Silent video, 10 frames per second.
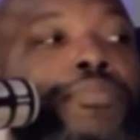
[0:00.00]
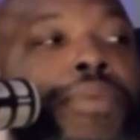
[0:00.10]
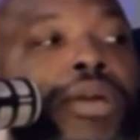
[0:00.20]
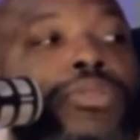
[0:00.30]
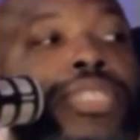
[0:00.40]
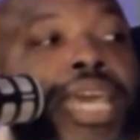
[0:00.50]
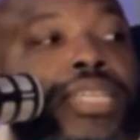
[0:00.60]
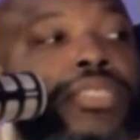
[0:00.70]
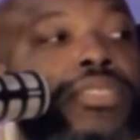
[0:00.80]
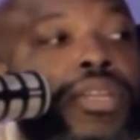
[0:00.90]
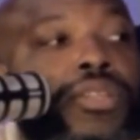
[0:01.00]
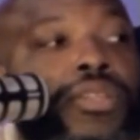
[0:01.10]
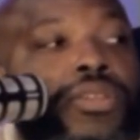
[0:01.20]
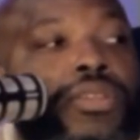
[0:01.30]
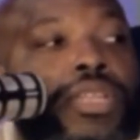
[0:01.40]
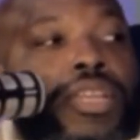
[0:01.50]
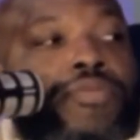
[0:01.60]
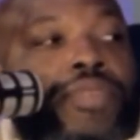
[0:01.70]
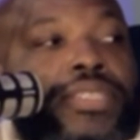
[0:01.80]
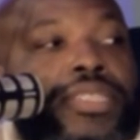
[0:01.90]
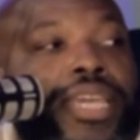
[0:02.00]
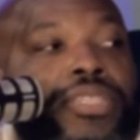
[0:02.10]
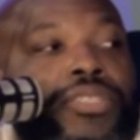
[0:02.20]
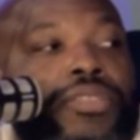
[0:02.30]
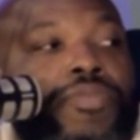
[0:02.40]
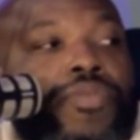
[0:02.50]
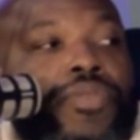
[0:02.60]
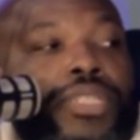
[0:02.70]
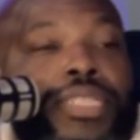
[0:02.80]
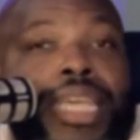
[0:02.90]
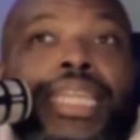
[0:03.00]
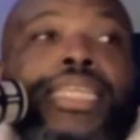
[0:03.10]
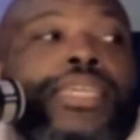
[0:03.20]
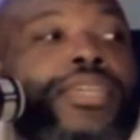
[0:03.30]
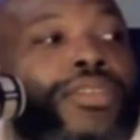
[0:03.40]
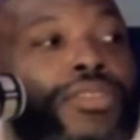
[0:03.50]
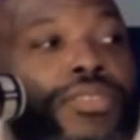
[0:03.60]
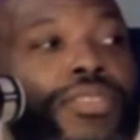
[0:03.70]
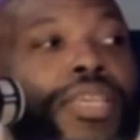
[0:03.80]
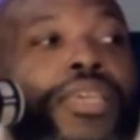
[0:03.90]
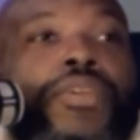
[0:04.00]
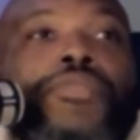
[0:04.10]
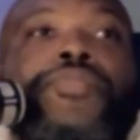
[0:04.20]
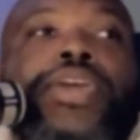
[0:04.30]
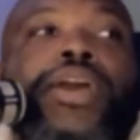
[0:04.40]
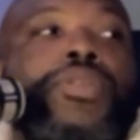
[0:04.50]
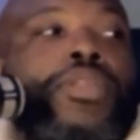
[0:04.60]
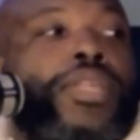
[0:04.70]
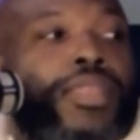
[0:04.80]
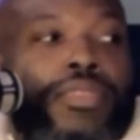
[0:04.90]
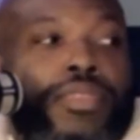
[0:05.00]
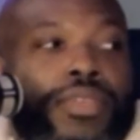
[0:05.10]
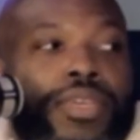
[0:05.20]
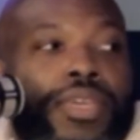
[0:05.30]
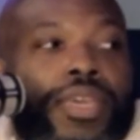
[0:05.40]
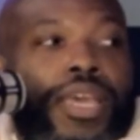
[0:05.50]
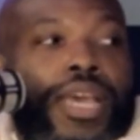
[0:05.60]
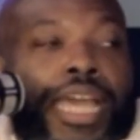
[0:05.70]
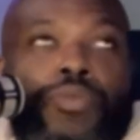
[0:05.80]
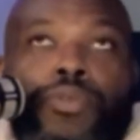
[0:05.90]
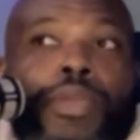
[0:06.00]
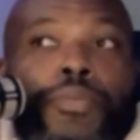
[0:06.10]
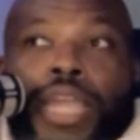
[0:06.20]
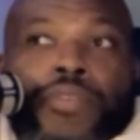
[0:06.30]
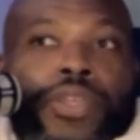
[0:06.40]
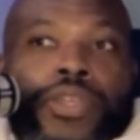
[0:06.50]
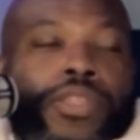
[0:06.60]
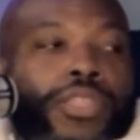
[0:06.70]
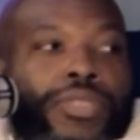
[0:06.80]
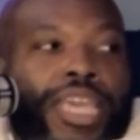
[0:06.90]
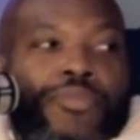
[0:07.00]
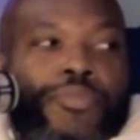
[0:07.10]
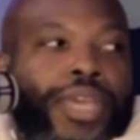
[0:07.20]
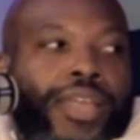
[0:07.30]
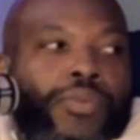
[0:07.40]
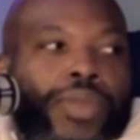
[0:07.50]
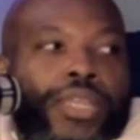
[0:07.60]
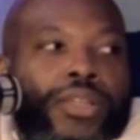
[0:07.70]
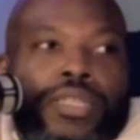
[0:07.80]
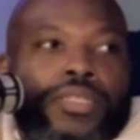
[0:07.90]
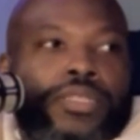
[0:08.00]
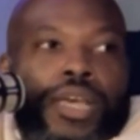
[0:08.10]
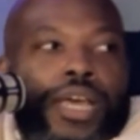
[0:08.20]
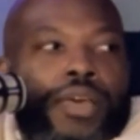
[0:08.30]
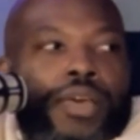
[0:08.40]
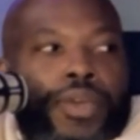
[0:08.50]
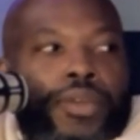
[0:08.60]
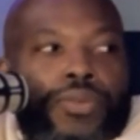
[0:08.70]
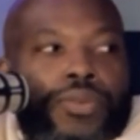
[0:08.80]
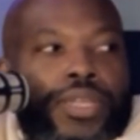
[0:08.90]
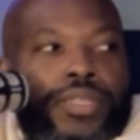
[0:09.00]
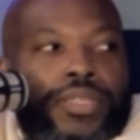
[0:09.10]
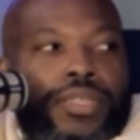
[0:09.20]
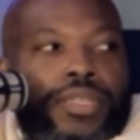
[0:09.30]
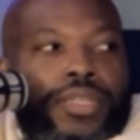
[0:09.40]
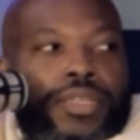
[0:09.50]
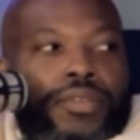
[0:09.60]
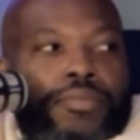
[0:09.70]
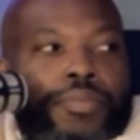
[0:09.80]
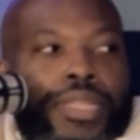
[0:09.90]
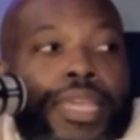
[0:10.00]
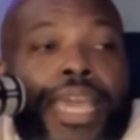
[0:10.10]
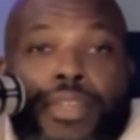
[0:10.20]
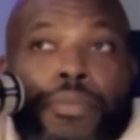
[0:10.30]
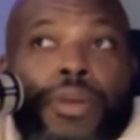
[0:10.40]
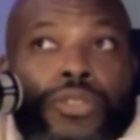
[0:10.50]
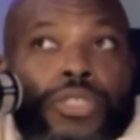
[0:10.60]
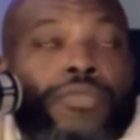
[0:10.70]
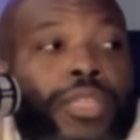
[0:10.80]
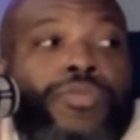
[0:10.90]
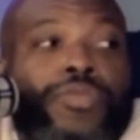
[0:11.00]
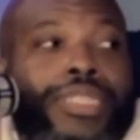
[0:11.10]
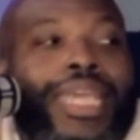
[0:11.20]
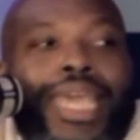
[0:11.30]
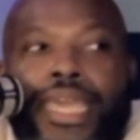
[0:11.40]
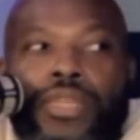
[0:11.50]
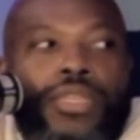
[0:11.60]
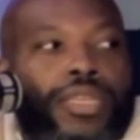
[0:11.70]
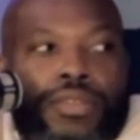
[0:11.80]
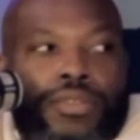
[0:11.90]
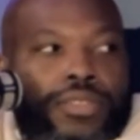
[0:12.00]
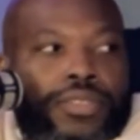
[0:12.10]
Michael Jackson under investigation for 10 years, found nothing. I don't remember ever hearing that there was an FBI raid on his compound or anything, but they had him under surveillance for 10 years.